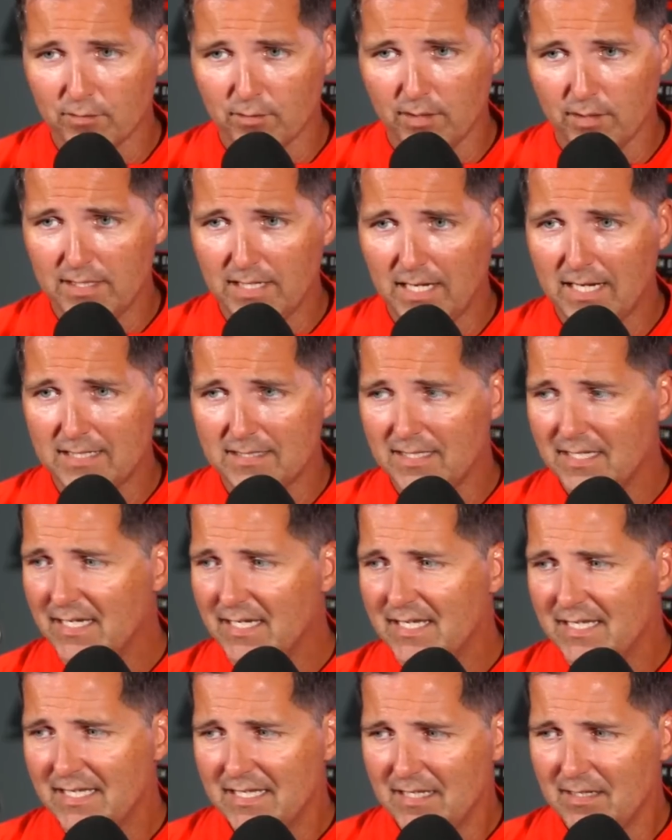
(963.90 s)
and not
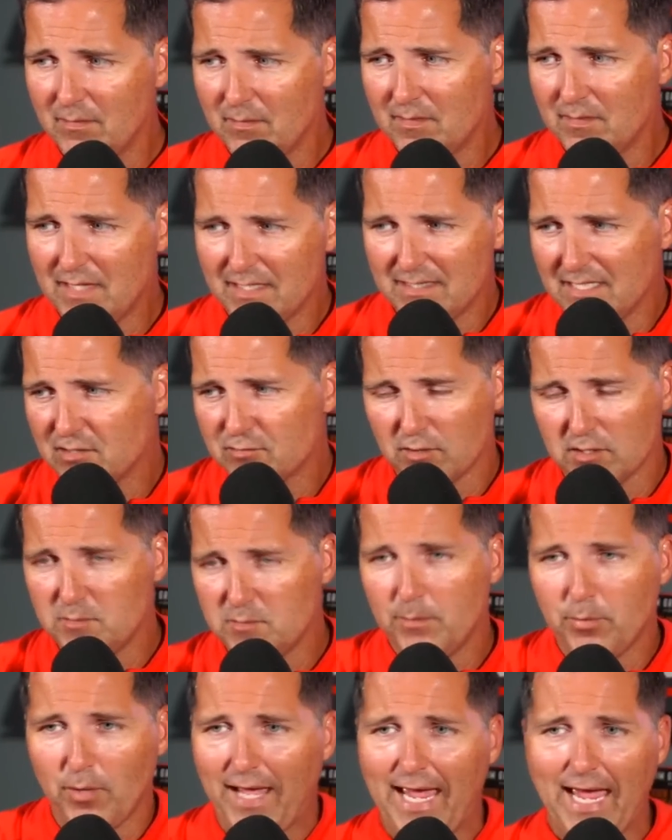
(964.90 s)
that these rich
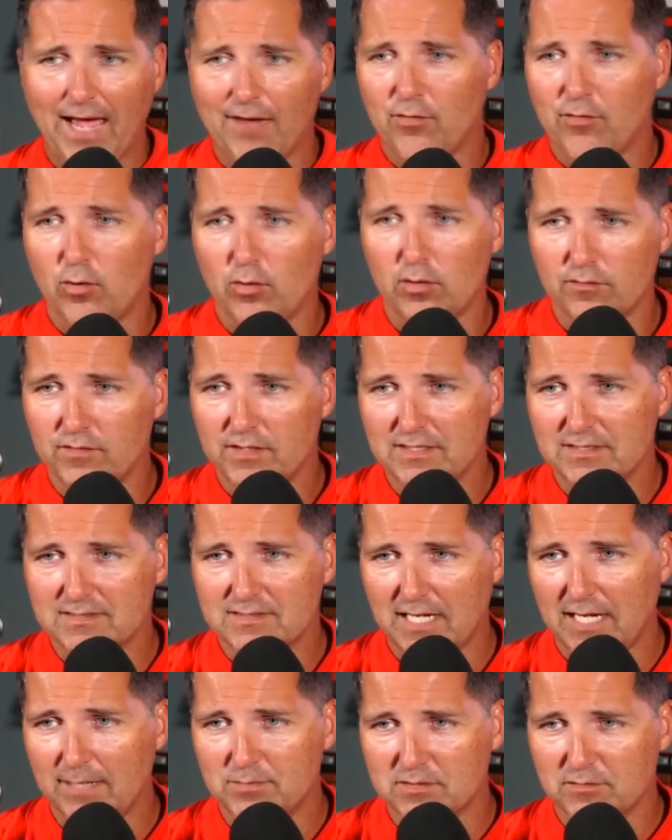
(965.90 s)
people have all of these
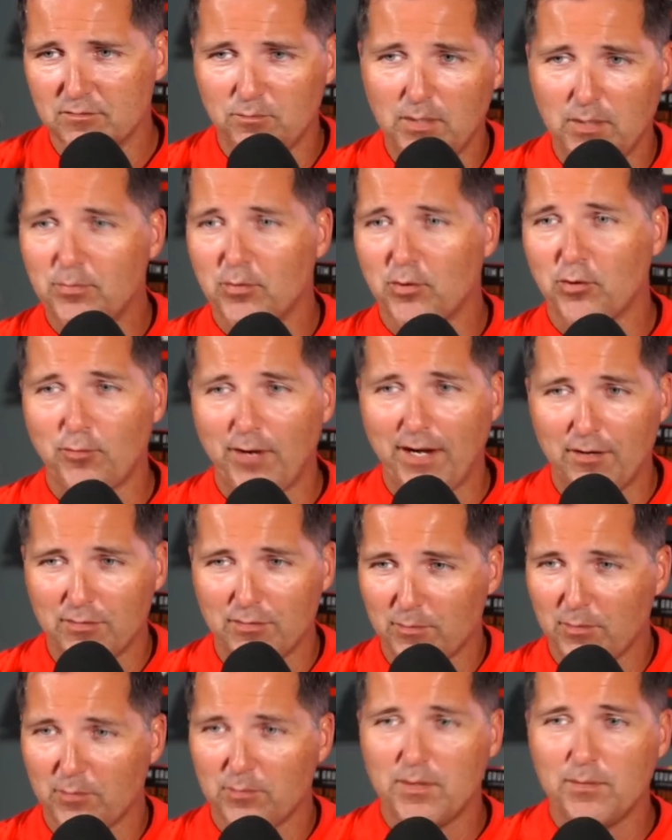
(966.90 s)
types of people around them
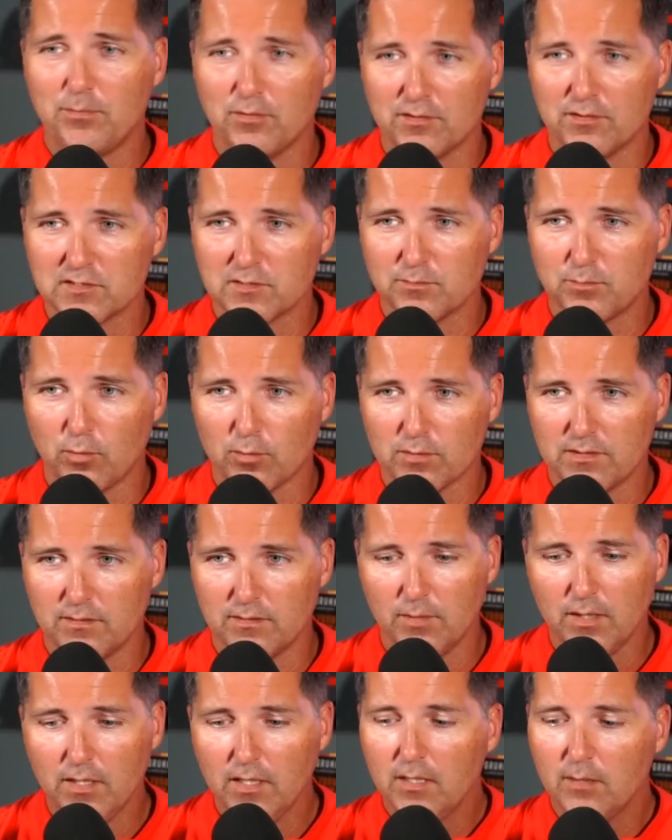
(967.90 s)
or the people that support them,
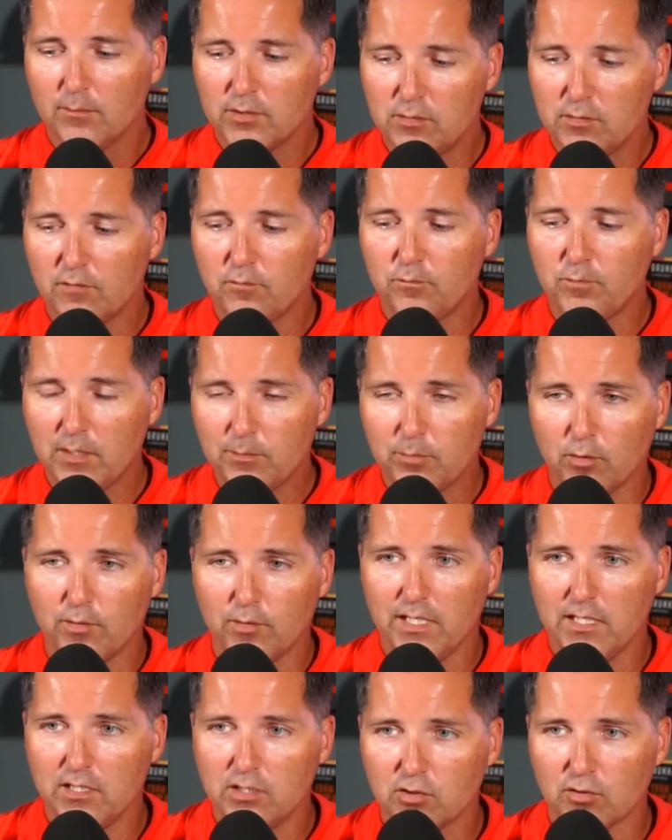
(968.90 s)
but you have people
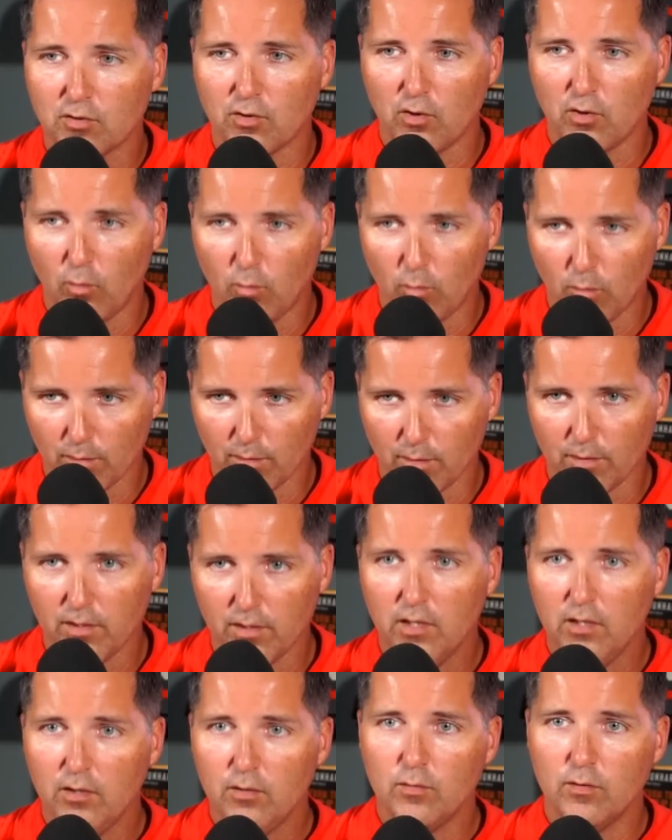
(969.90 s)
in your corner
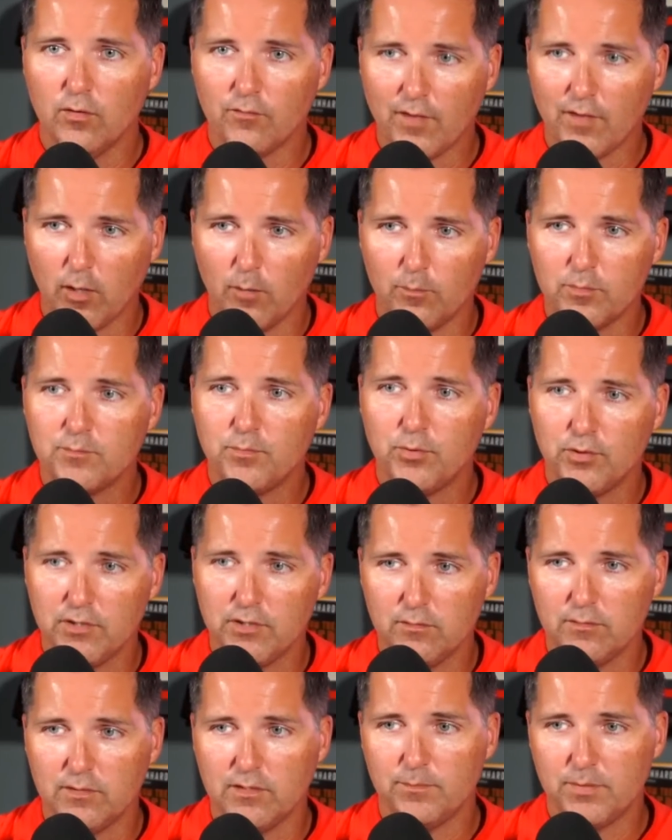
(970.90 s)
who have helped put
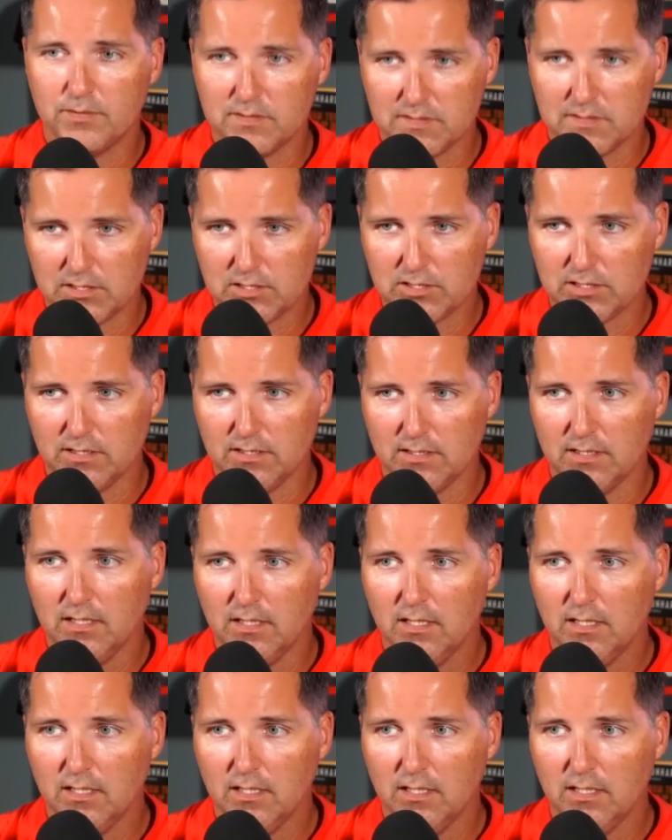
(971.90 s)
you in a position